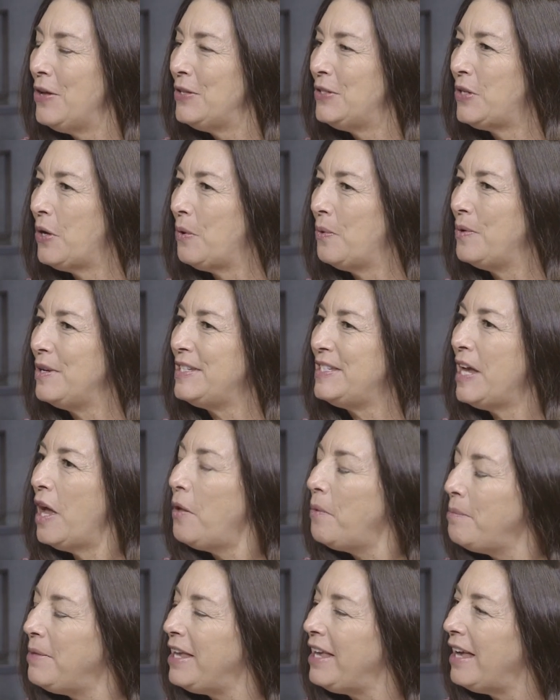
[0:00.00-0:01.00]
So
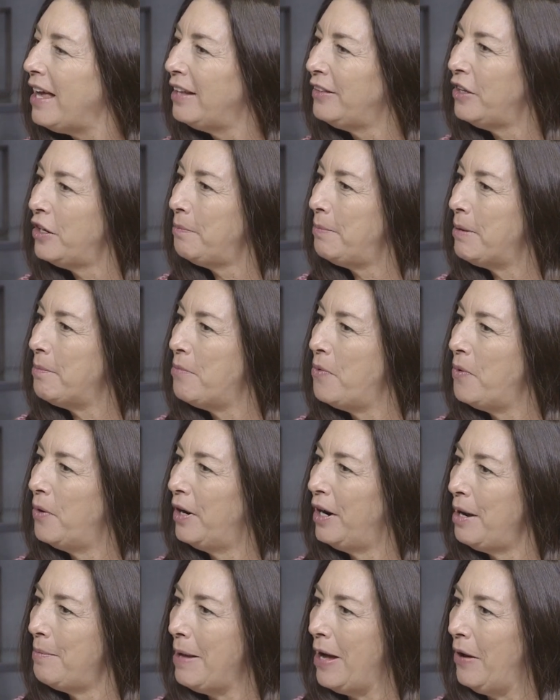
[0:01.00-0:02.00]
tell me a little bit
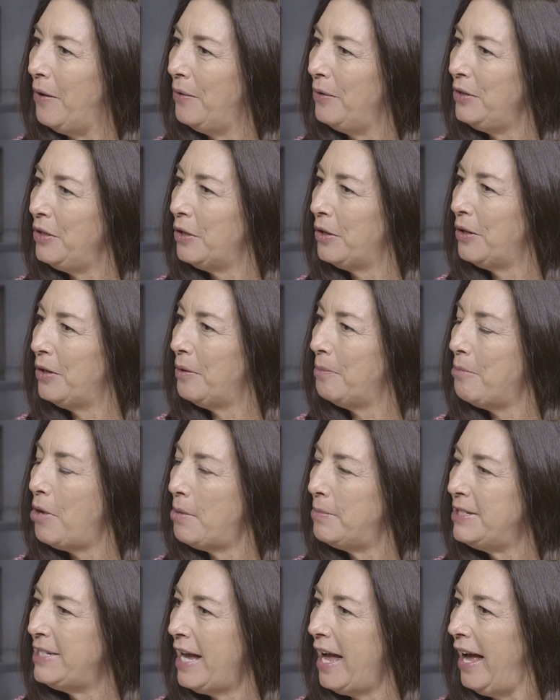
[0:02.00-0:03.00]
more about your
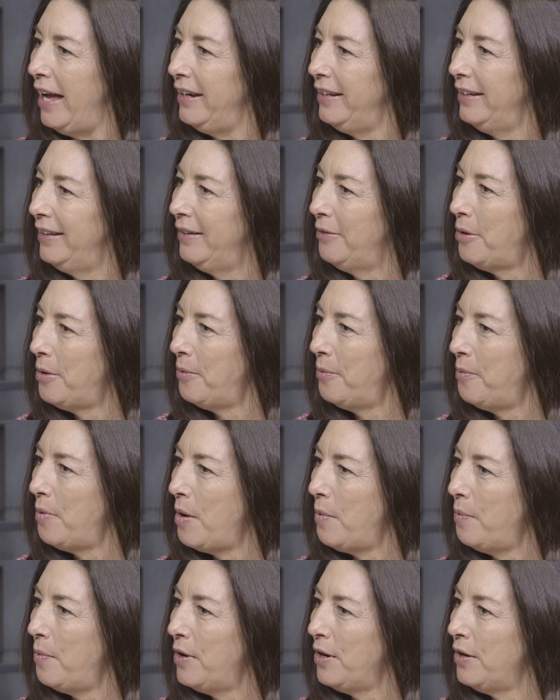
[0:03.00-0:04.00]
mom and dad.
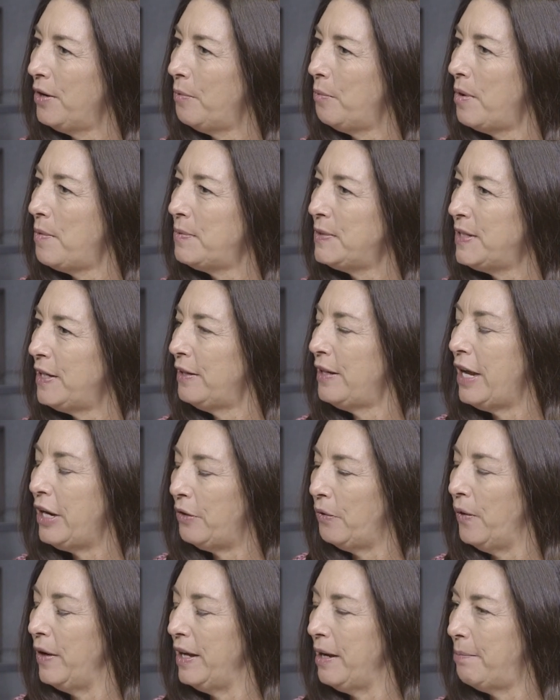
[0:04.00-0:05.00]
What was it
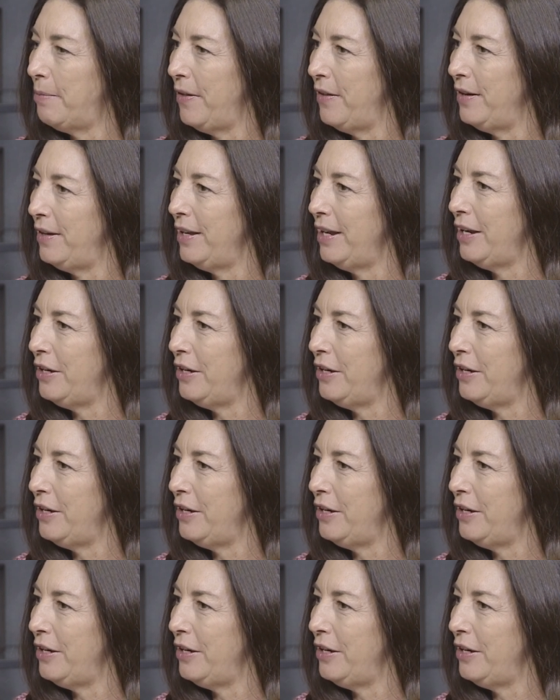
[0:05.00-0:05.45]
like growing up